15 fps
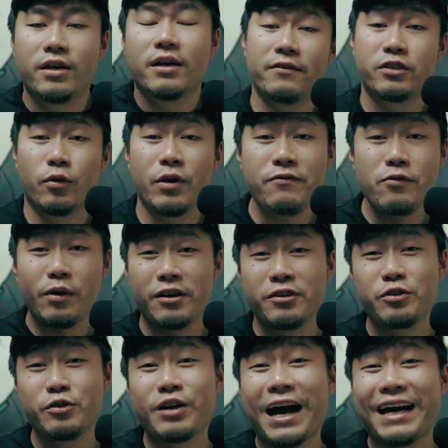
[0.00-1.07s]
So if you want to
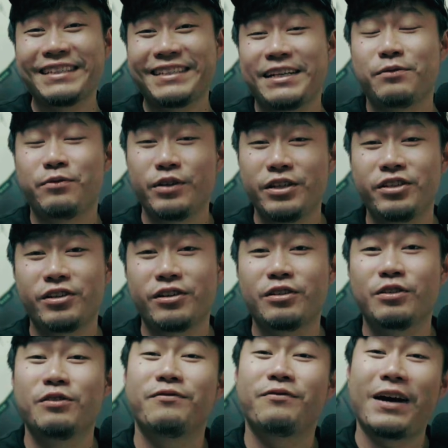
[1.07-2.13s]
do content
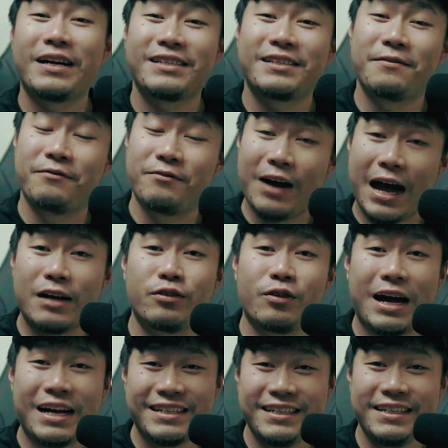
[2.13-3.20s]
research to find some viral
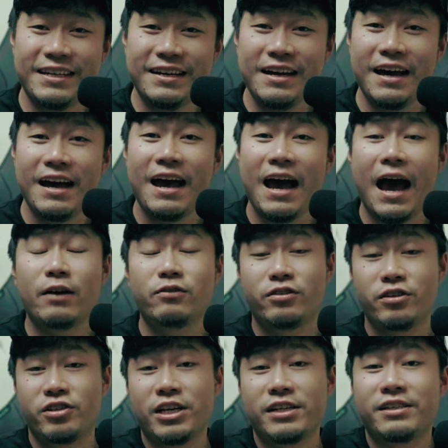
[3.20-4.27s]
idea, I would
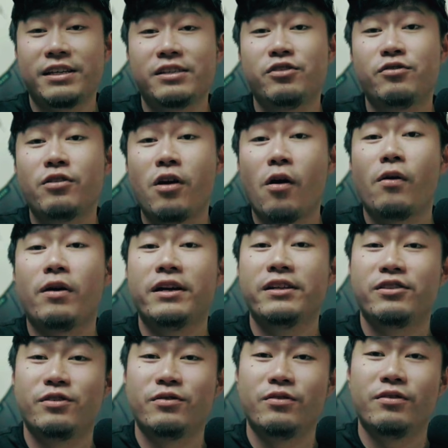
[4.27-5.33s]
suggest that you go
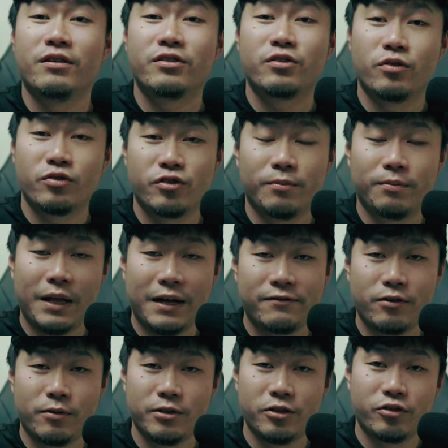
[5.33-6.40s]
into the social
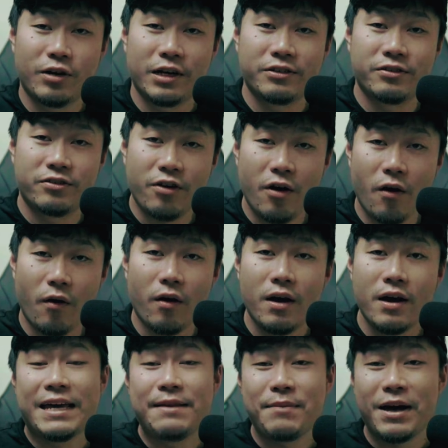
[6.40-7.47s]
platform you're trying to grow.
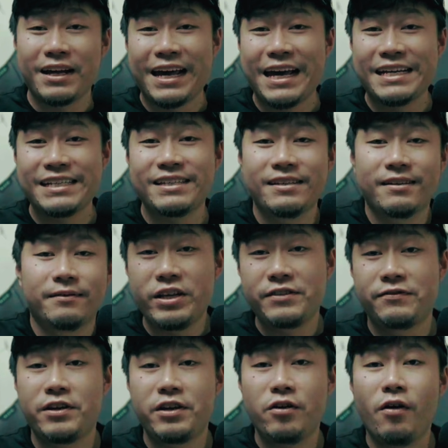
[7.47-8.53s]
In my case, this
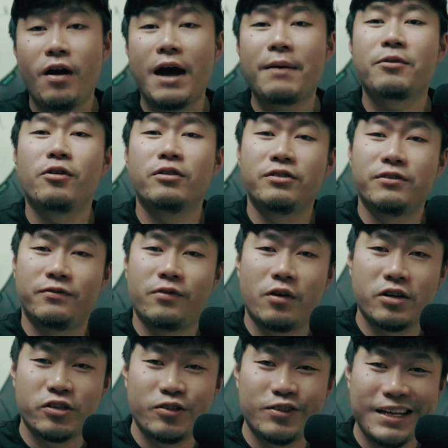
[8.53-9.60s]
video, I'm going to
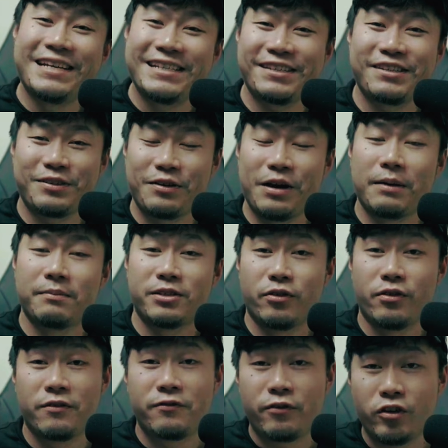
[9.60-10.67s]
focus on Instagram. So
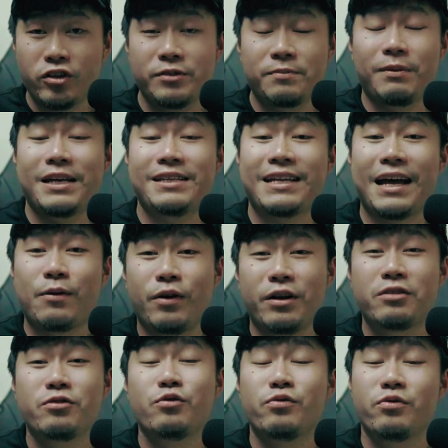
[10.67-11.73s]
the first place I want
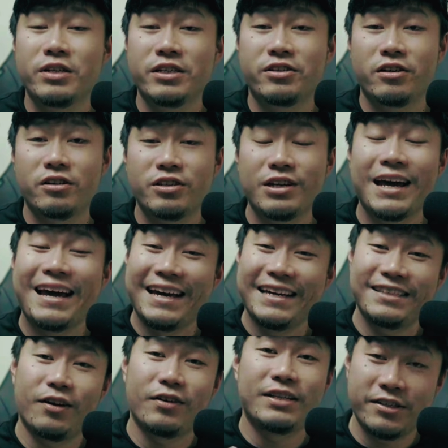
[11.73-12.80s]
to do research is
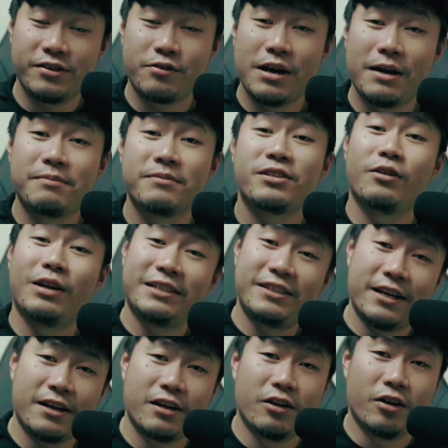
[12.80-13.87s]
on Instagram. So let's
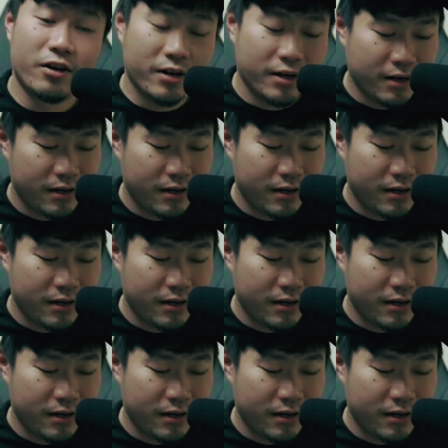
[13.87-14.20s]
take a look.